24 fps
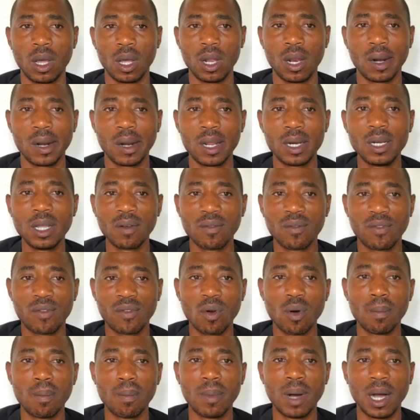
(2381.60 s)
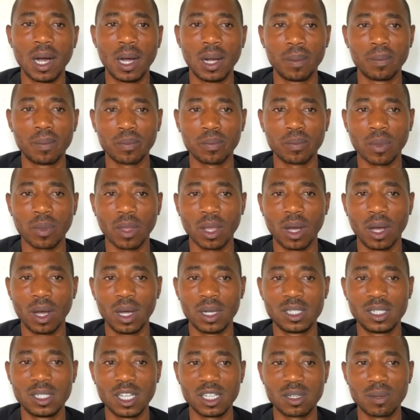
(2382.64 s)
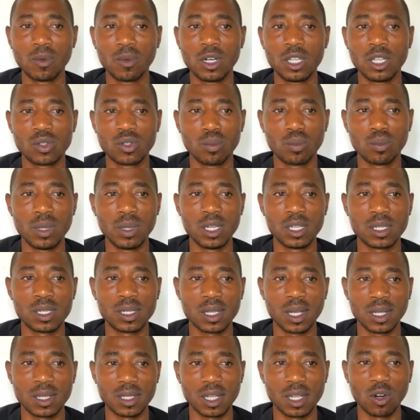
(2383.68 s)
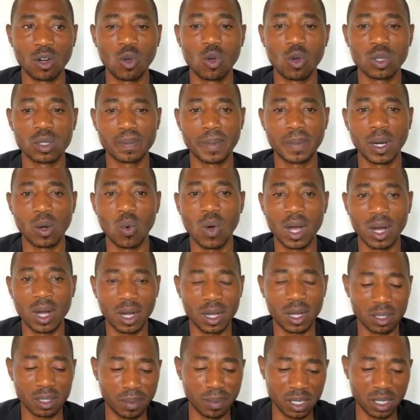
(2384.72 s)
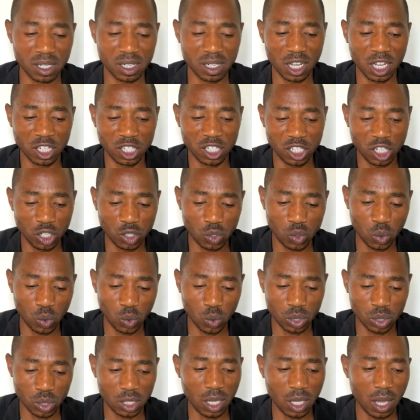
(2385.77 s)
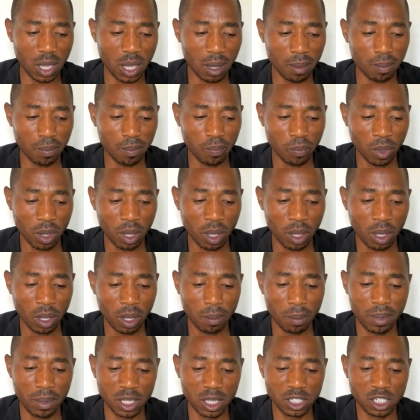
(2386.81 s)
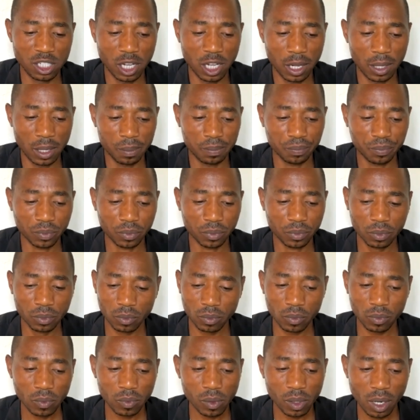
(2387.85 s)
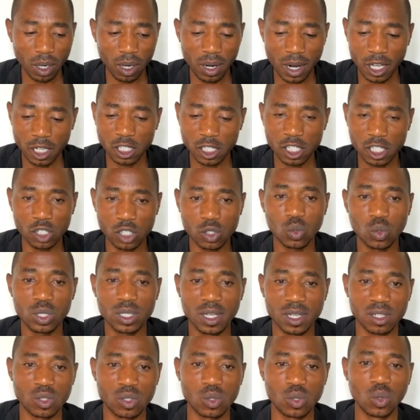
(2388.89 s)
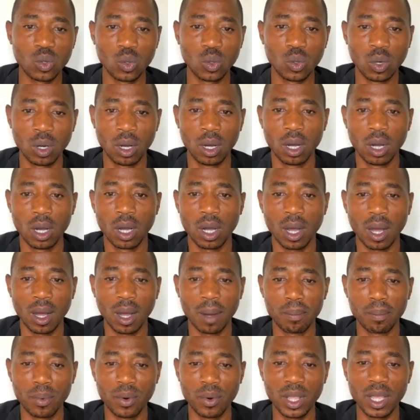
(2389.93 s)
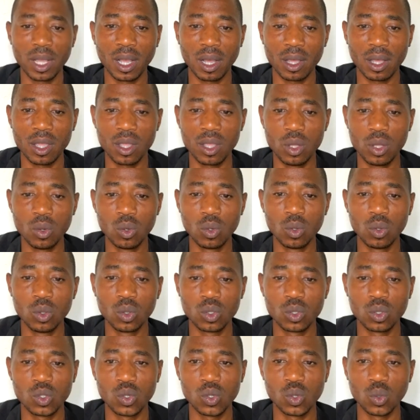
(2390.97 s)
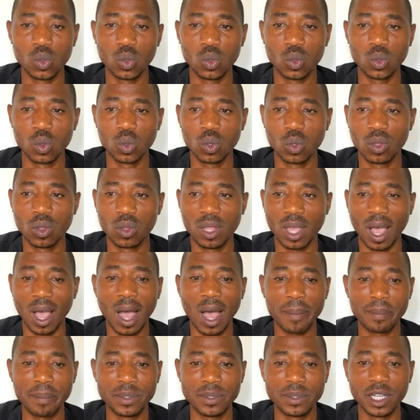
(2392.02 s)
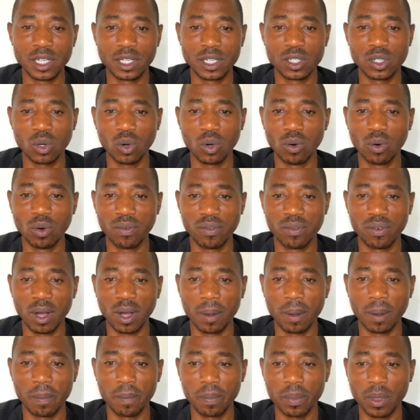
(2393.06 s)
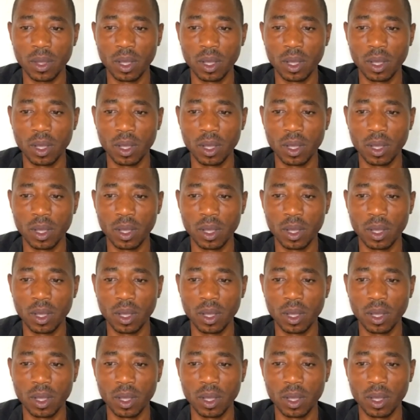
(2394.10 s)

Reading from uh, Testimonies to Ministers and Gospel Workers, page 92, TM, page uh, 92 just to uh, bring you to the update of uh,